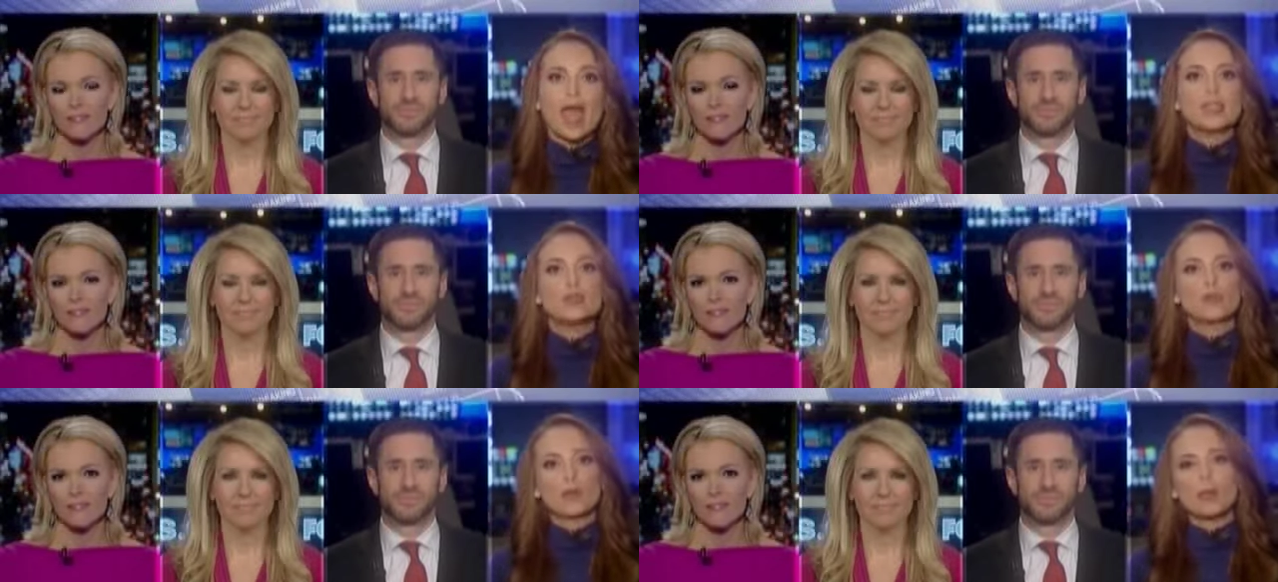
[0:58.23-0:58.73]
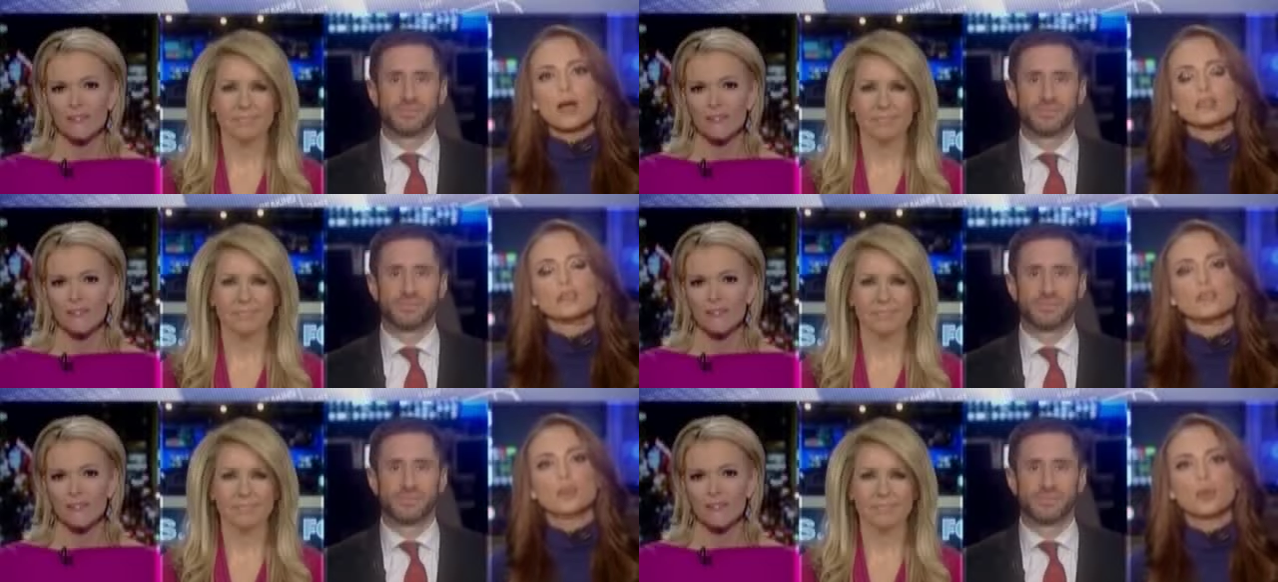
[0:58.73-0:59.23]
Speaker 1: And you
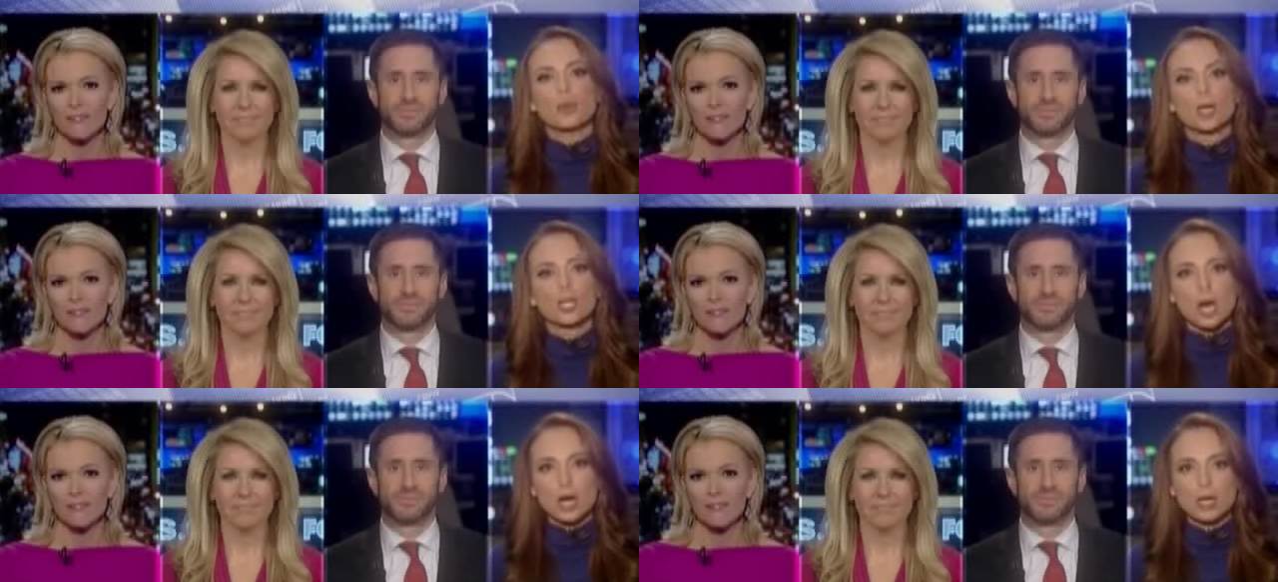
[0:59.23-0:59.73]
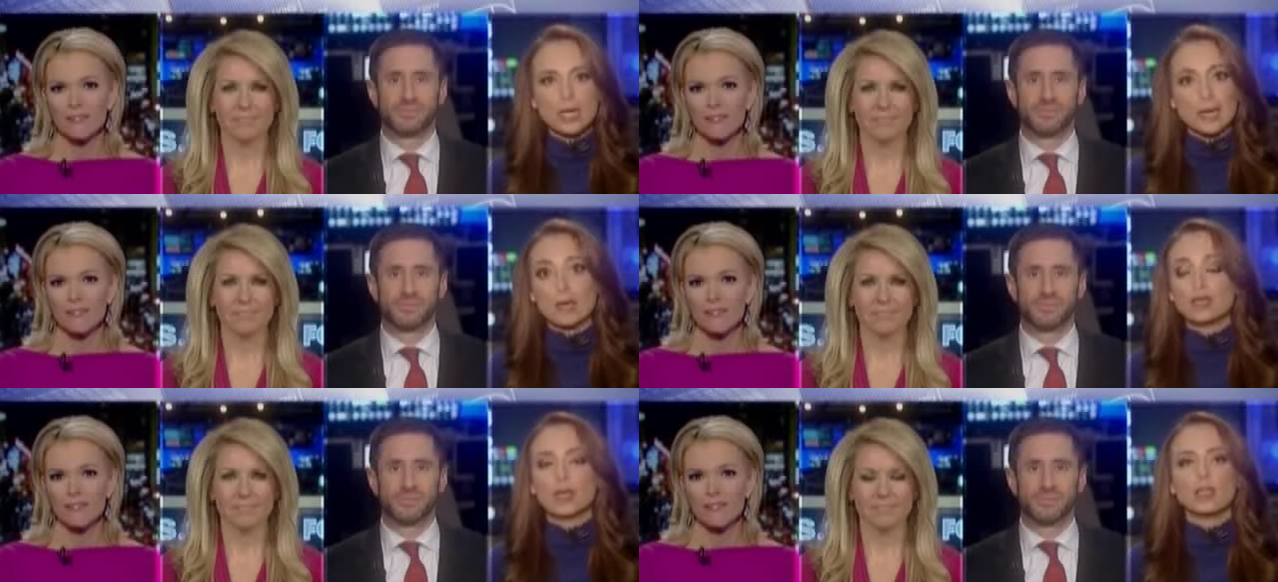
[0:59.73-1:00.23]
realize if you were a young
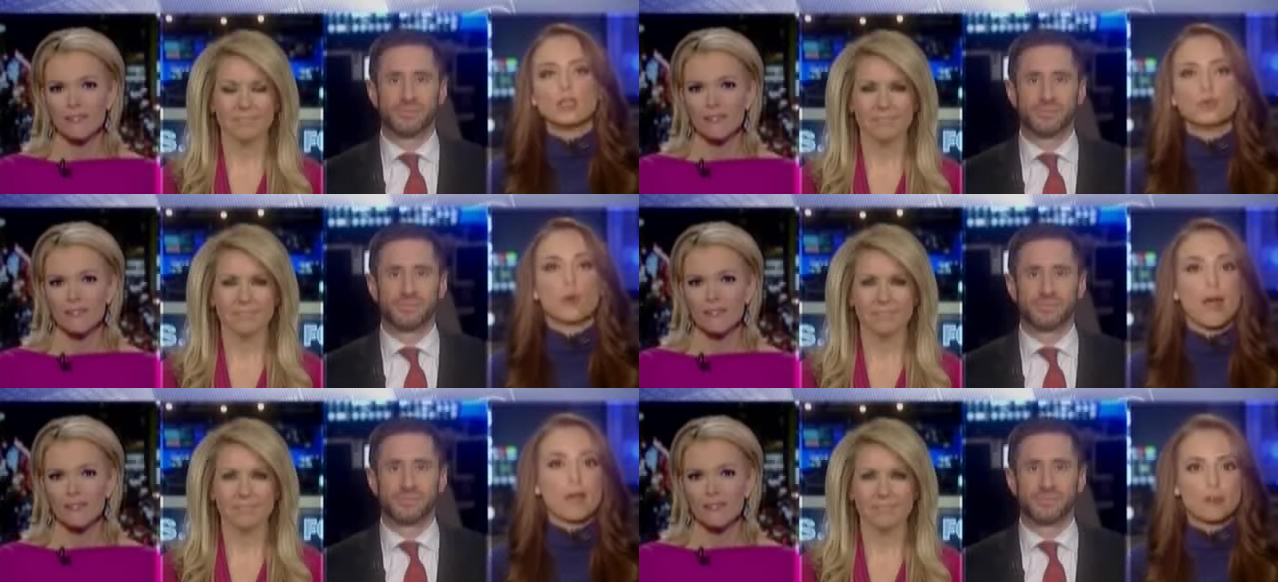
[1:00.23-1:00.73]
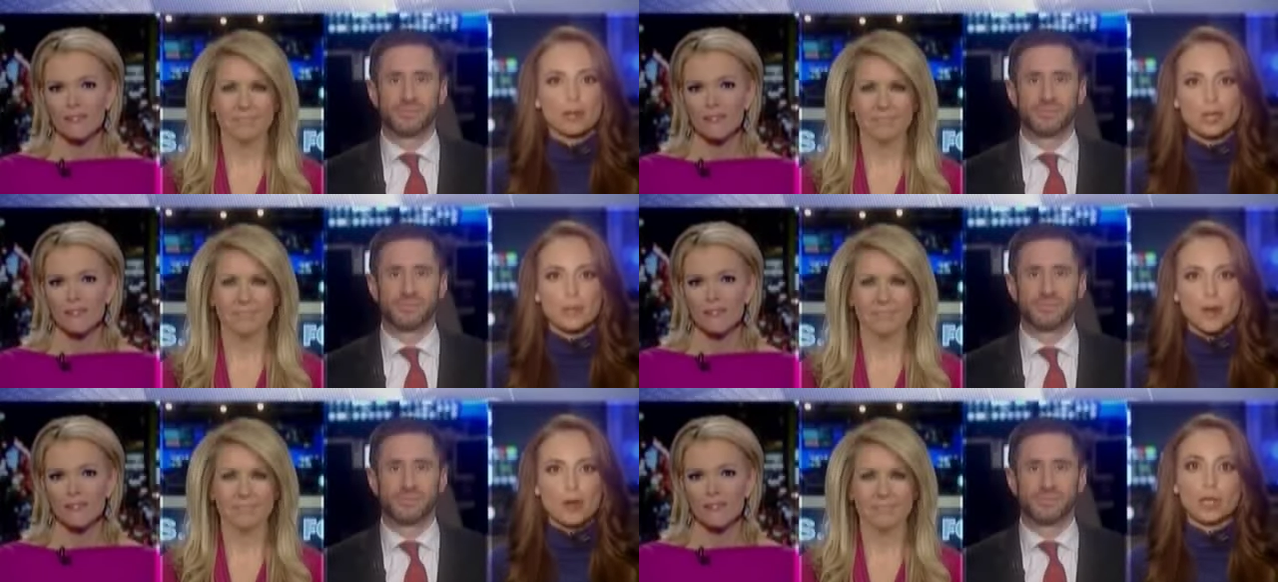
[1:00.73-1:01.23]
kid and you were African
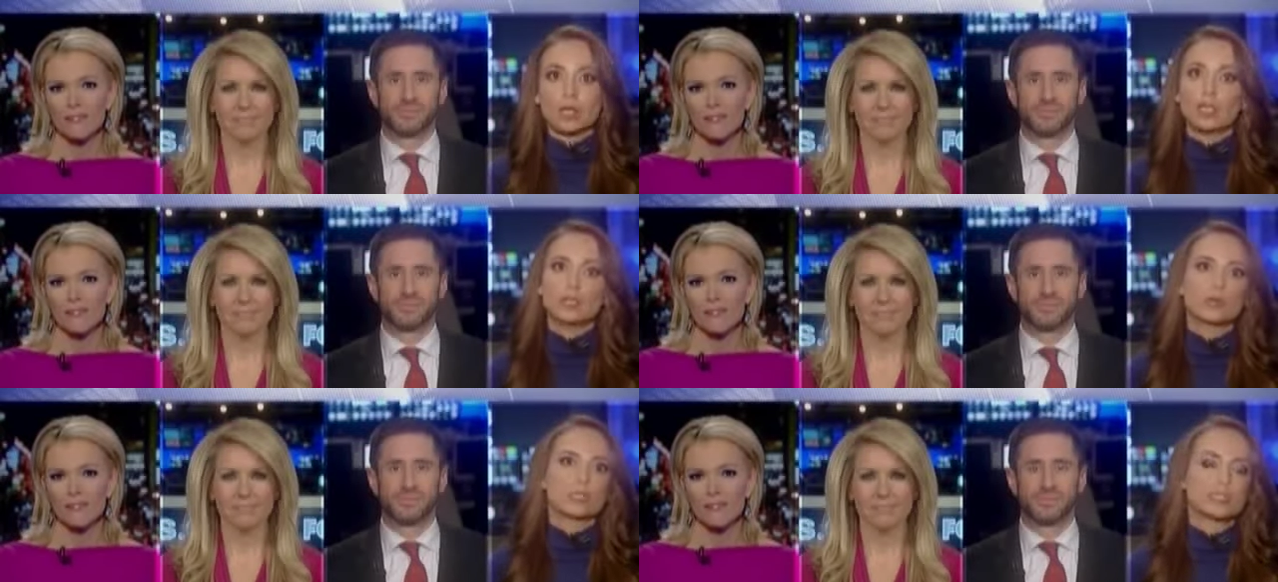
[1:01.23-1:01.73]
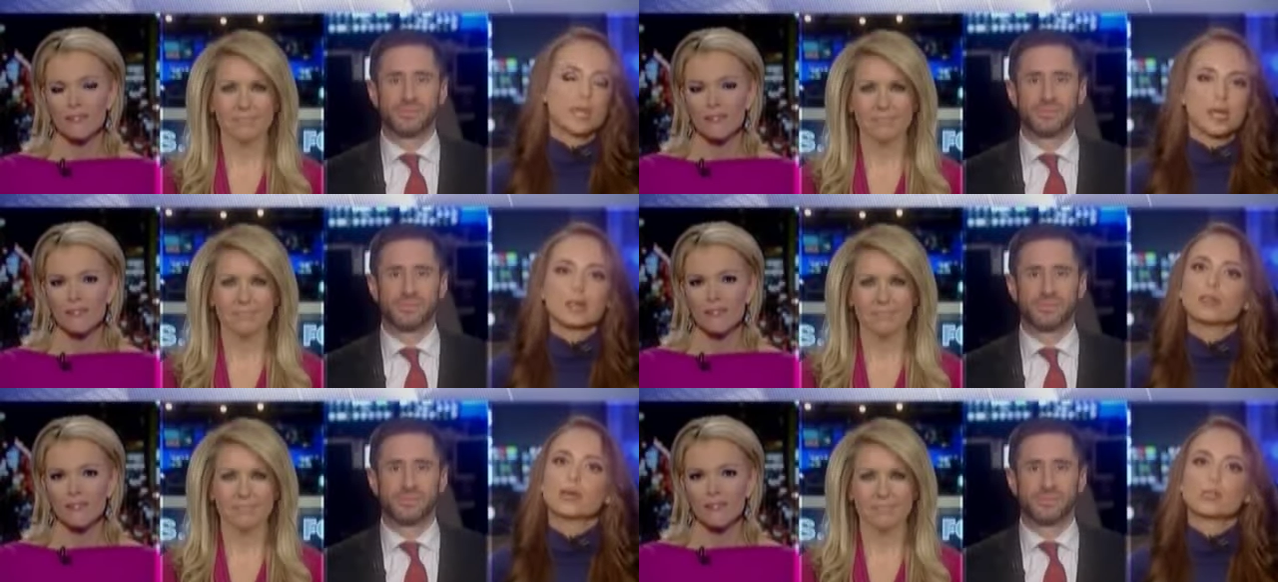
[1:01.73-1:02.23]
American and your
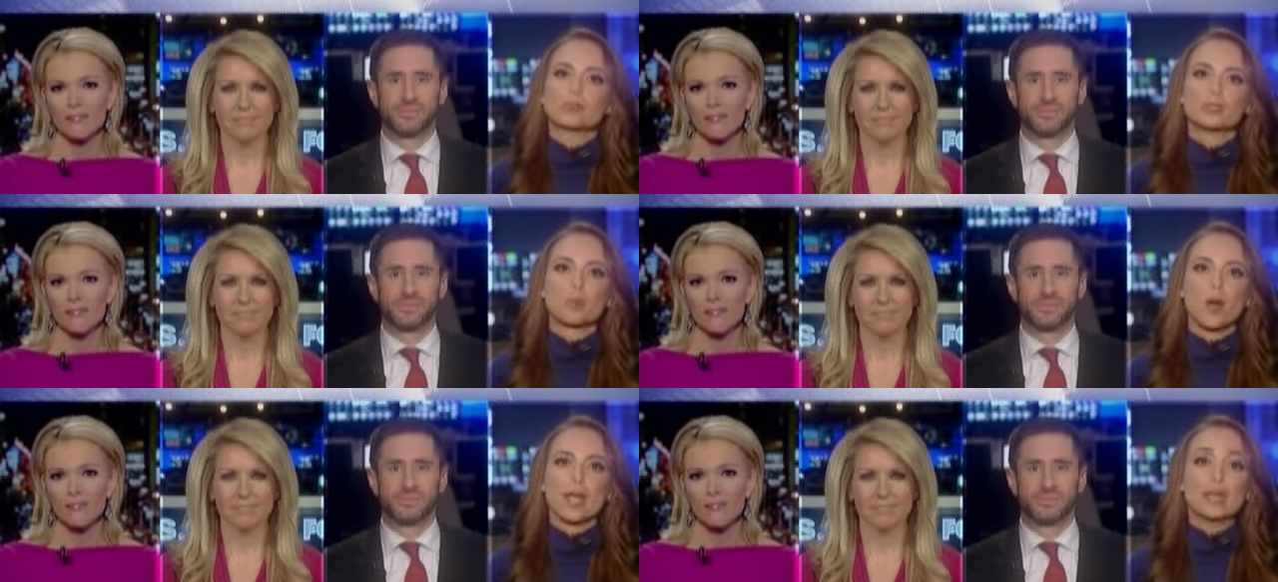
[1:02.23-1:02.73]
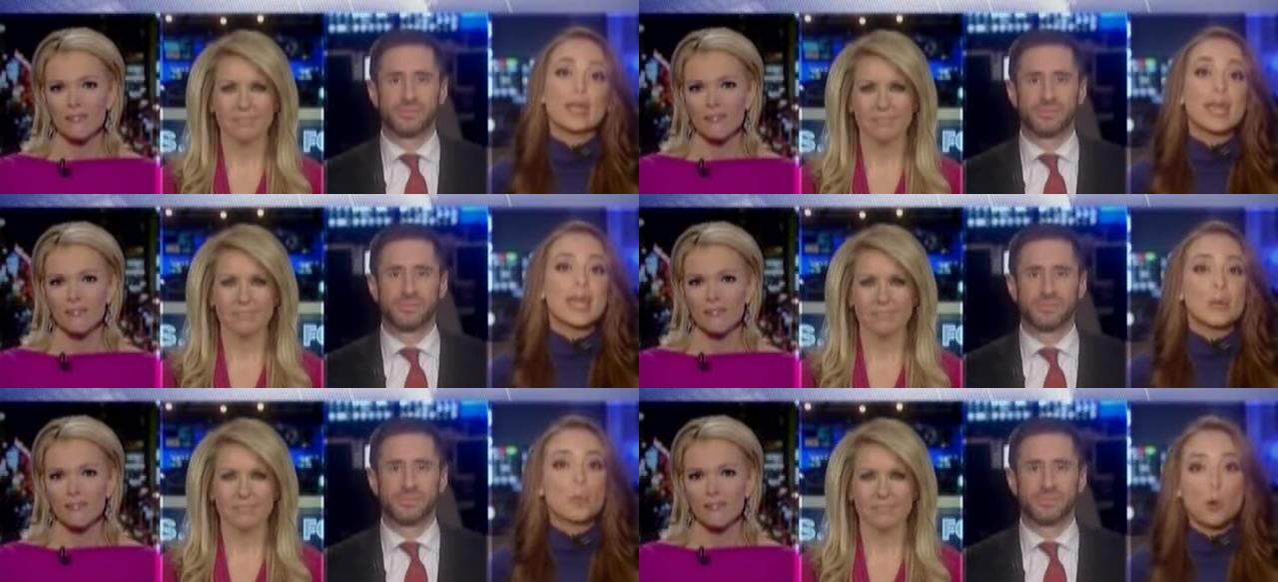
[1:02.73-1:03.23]
Santa Claus was white,
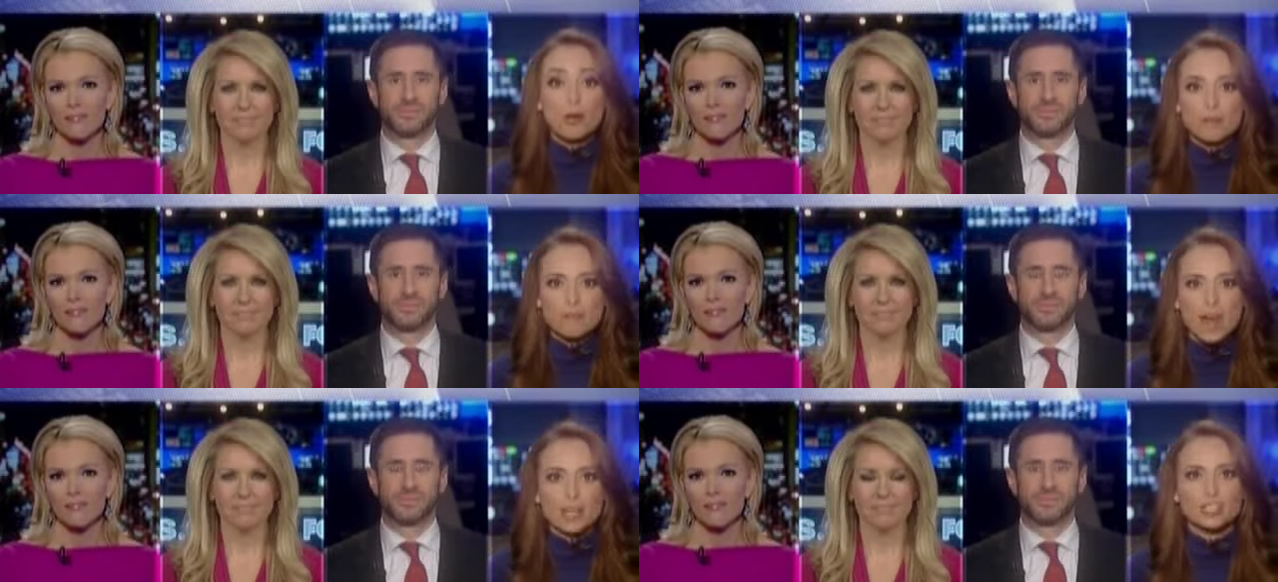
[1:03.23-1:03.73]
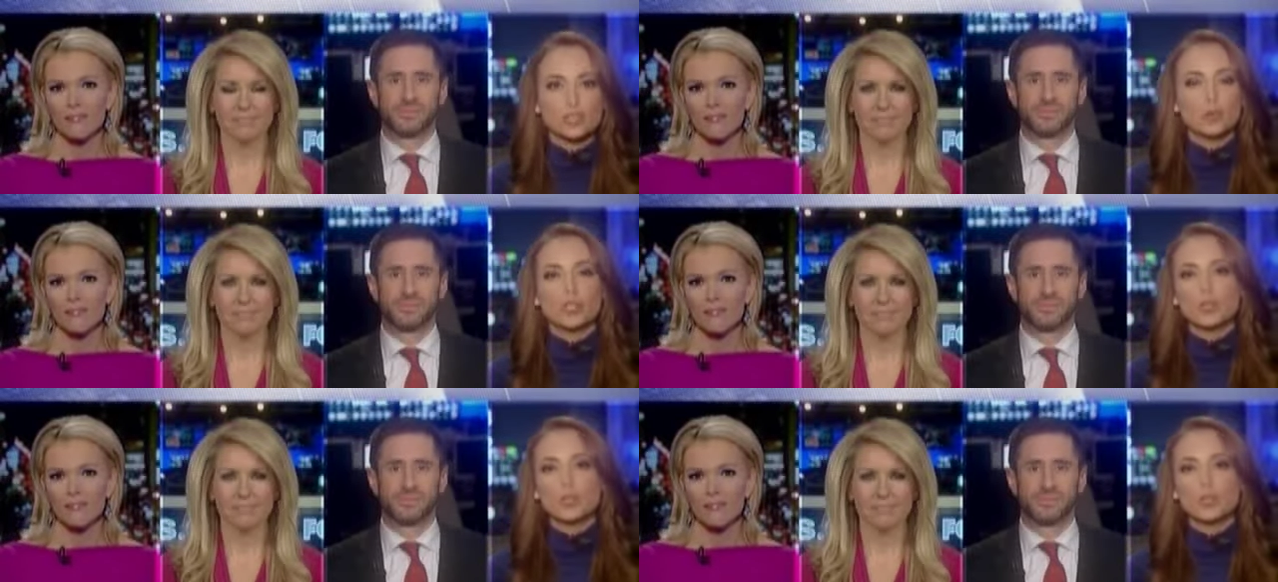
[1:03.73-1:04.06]
it would affect you